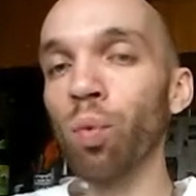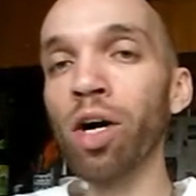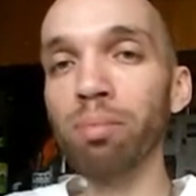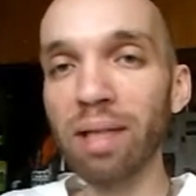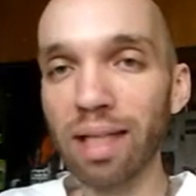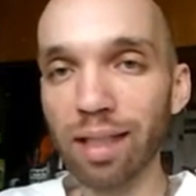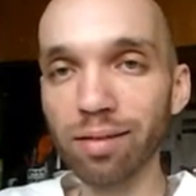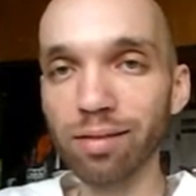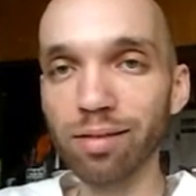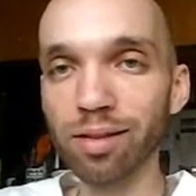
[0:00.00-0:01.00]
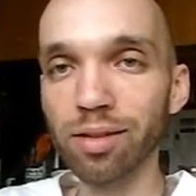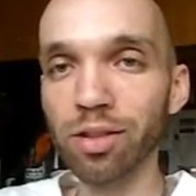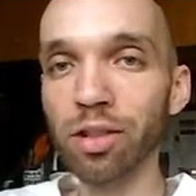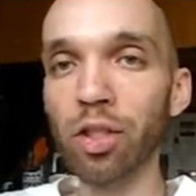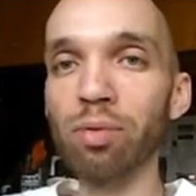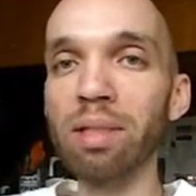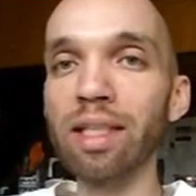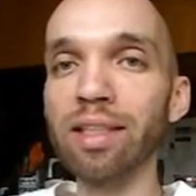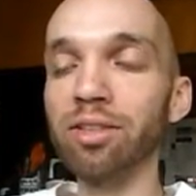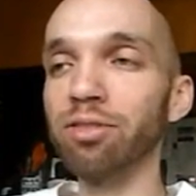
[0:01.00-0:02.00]
well-being,
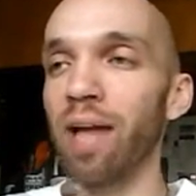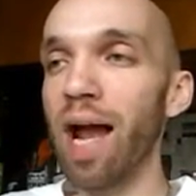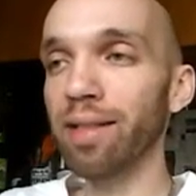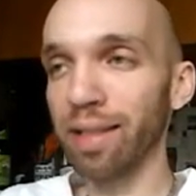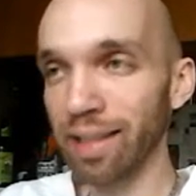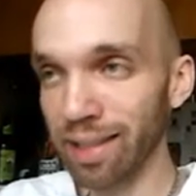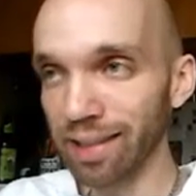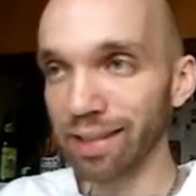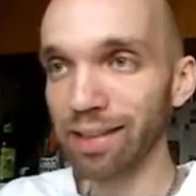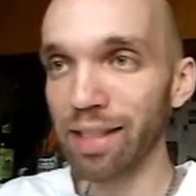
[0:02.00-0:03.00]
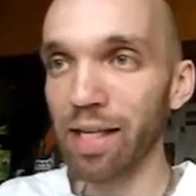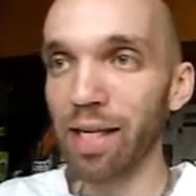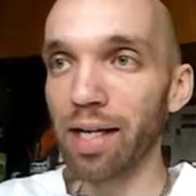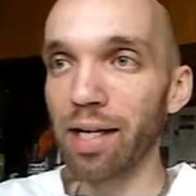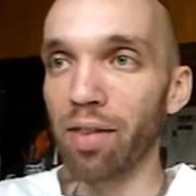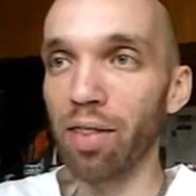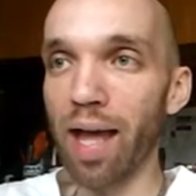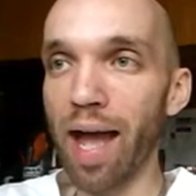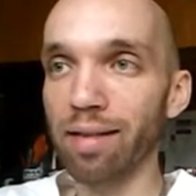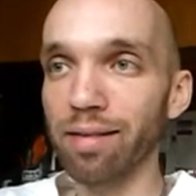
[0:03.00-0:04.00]
because the fact is
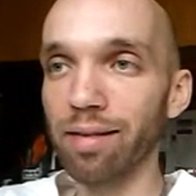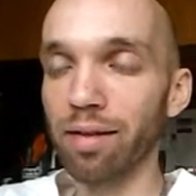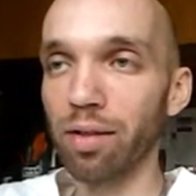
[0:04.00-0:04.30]
that